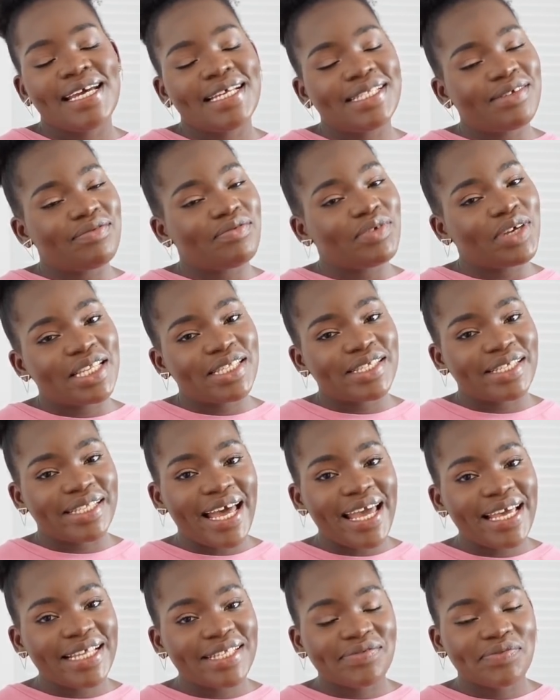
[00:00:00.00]
don't forget to
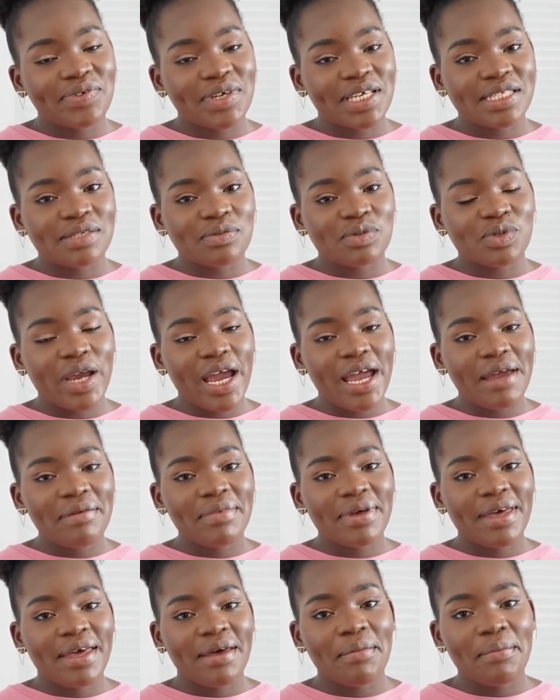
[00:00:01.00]
like, don't forget to
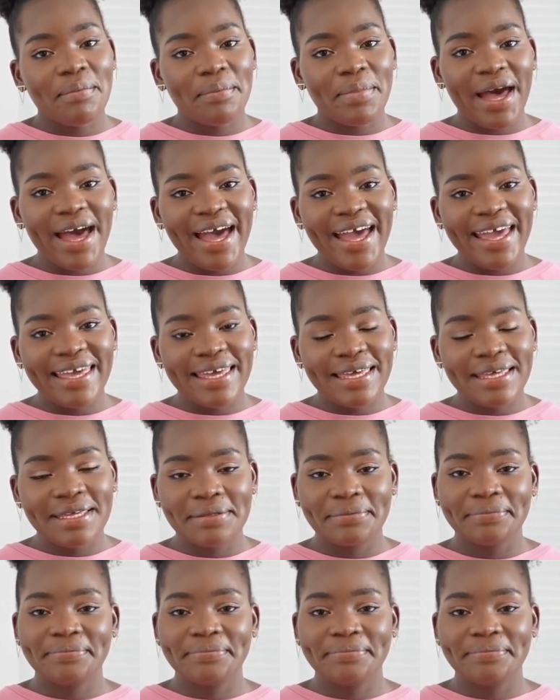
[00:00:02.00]
subscribe. Bye.